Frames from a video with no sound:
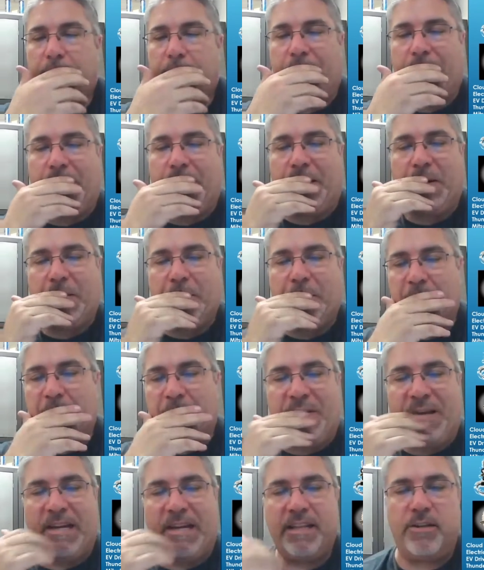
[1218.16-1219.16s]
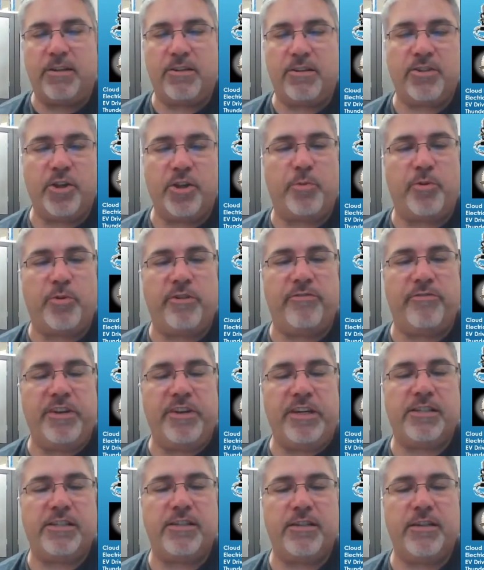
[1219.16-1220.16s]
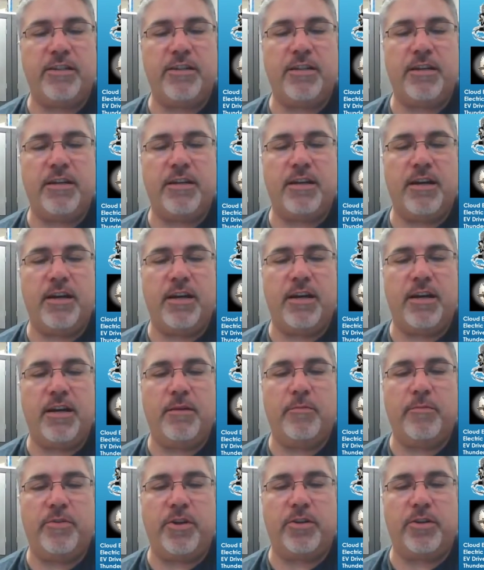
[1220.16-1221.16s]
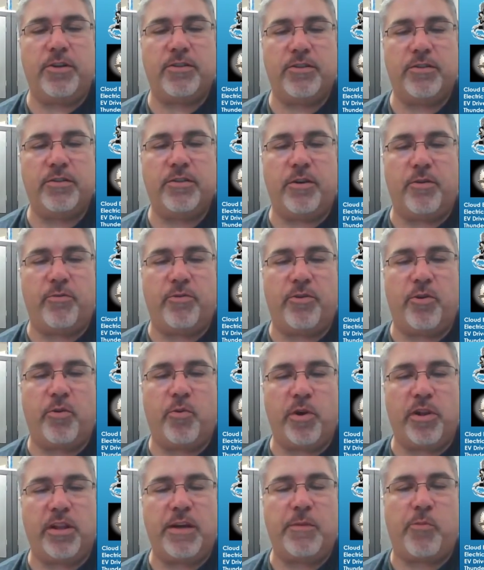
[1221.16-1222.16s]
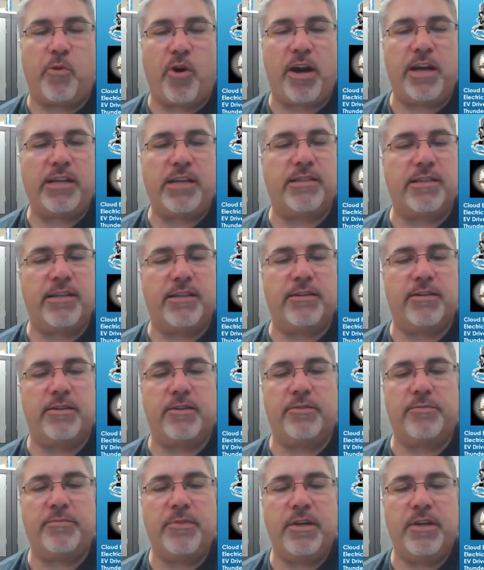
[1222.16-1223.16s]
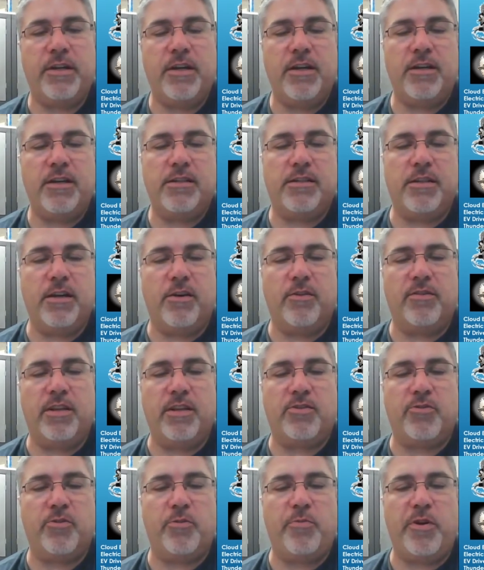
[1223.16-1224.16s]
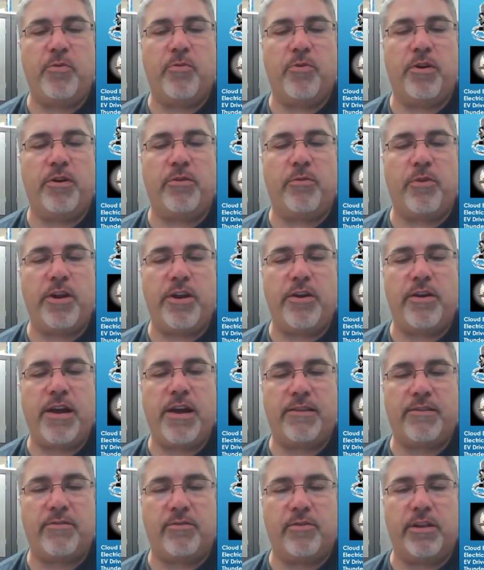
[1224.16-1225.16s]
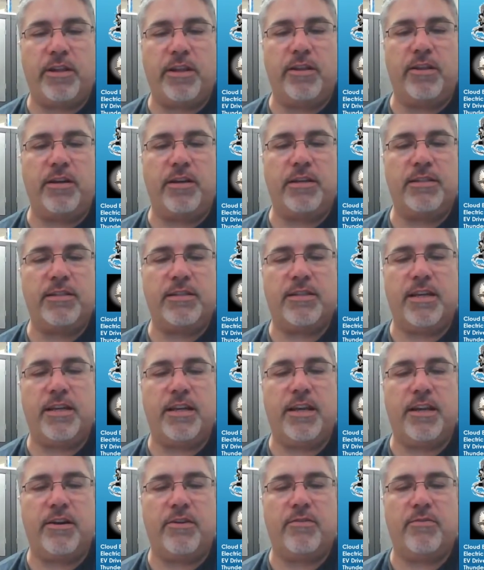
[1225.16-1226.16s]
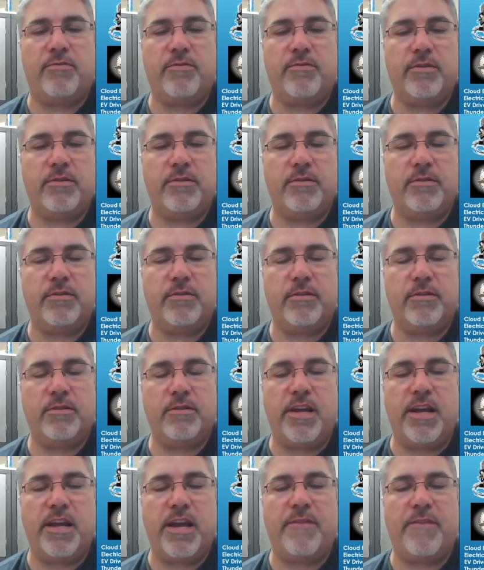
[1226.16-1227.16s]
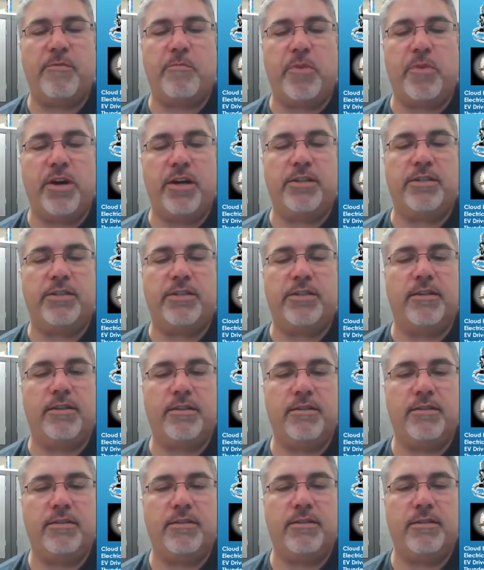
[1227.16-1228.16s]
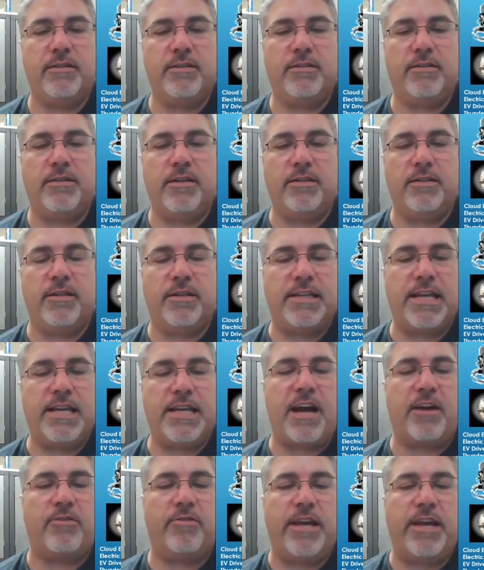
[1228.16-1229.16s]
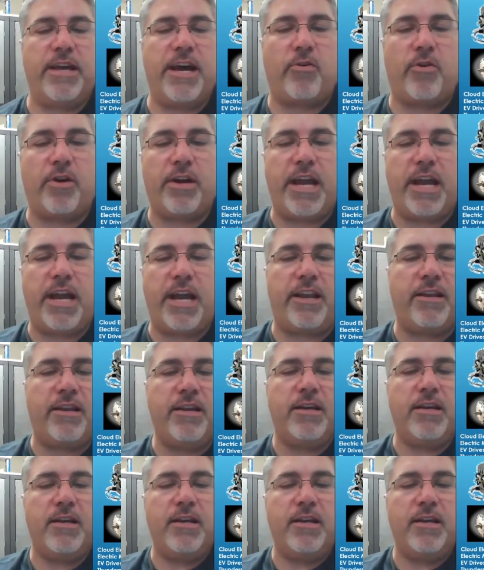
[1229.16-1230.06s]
They're super efficient. They're really pricey too. So this would be one where you'd have to really look and see, you know, do you have the budget to tackle that, or can